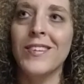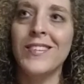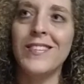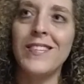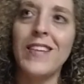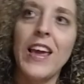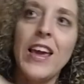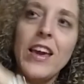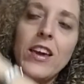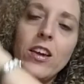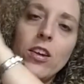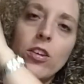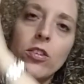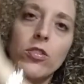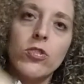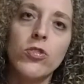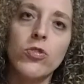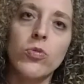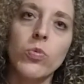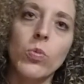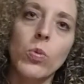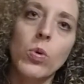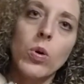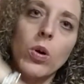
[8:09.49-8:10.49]
take your
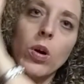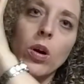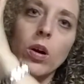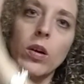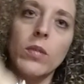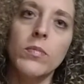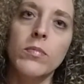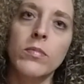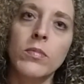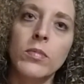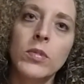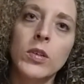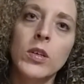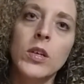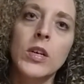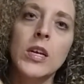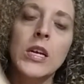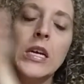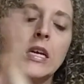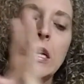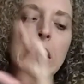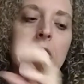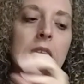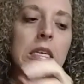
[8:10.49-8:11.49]
swarm,
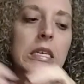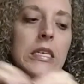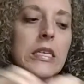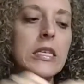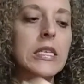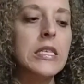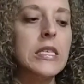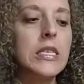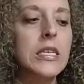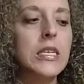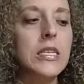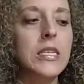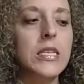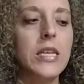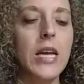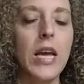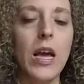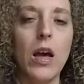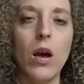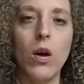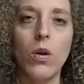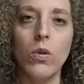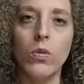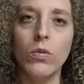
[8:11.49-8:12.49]
sit
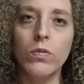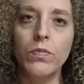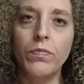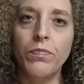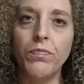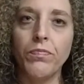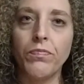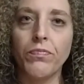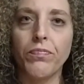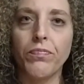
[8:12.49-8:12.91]
down.